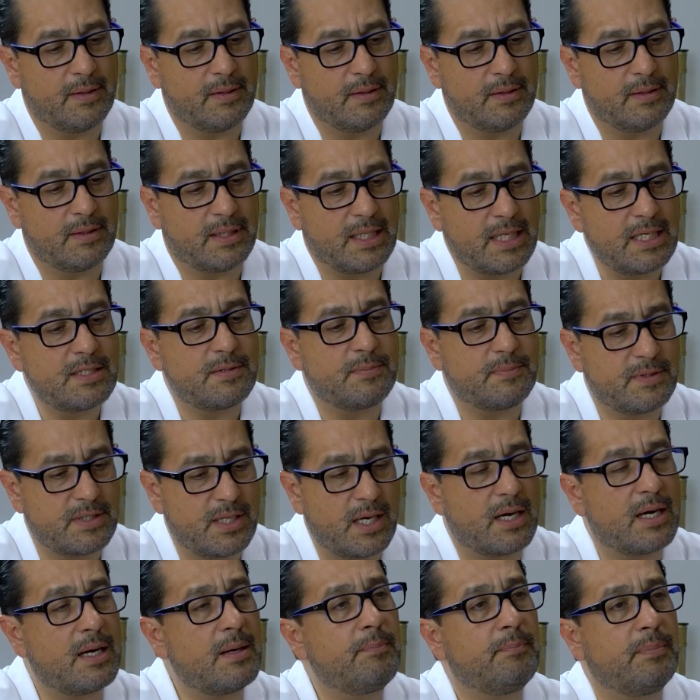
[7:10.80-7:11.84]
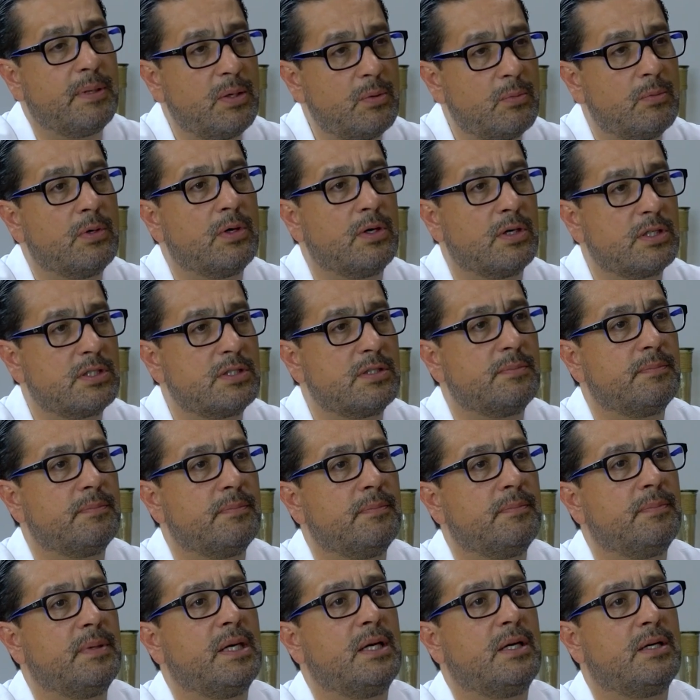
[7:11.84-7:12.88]
this therapy works
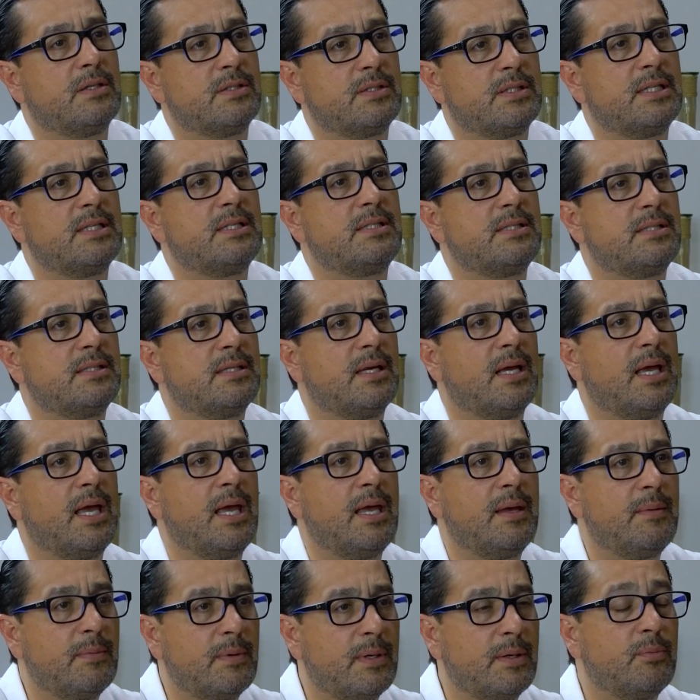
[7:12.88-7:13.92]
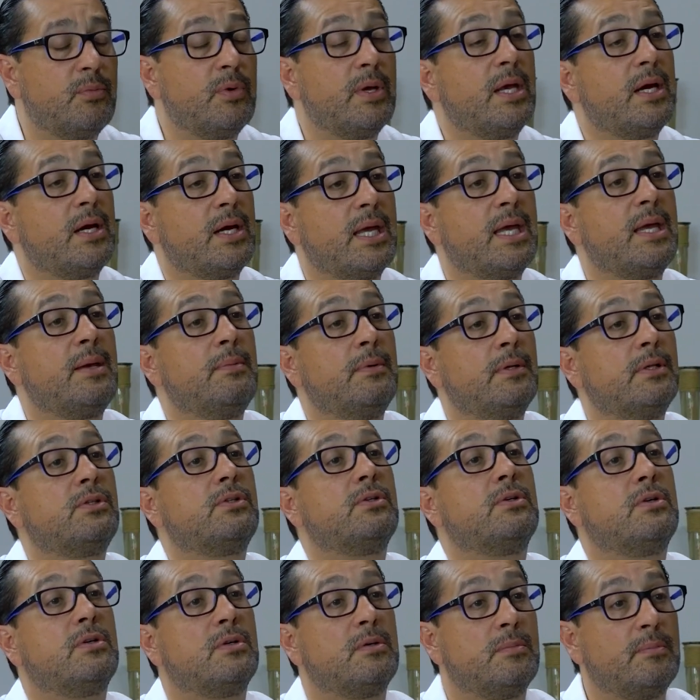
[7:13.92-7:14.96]
because we are able
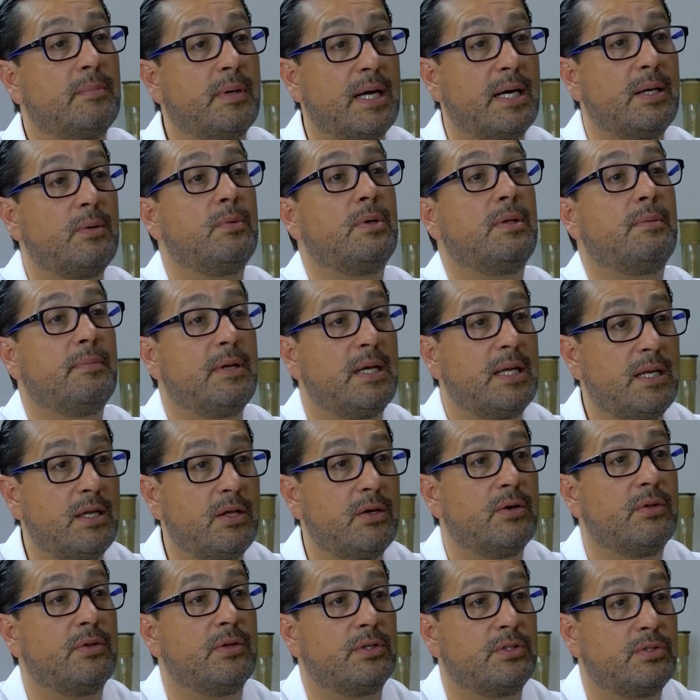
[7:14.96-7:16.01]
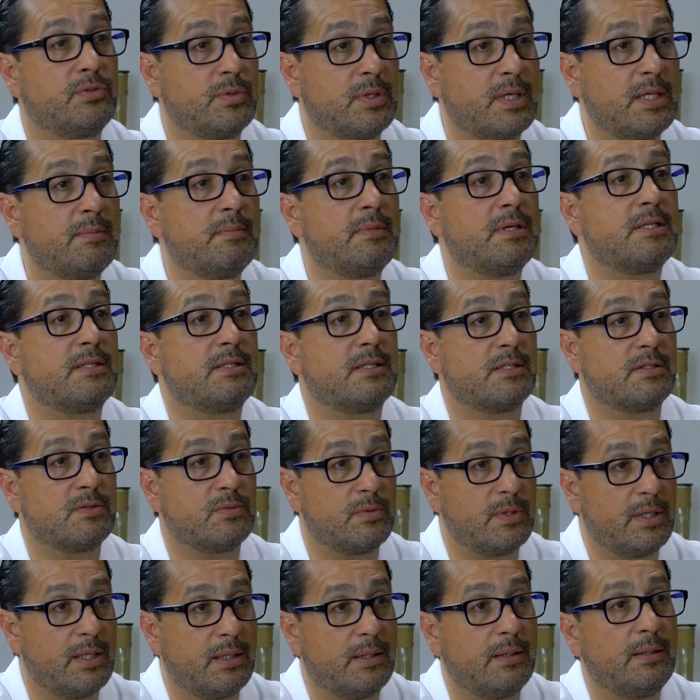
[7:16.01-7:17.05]
to combine with many other treatments as
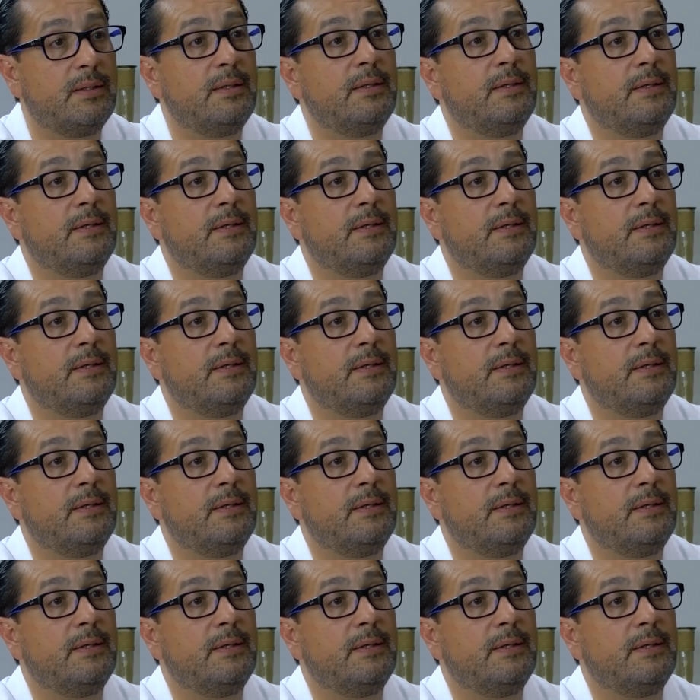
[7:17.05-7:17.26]
well.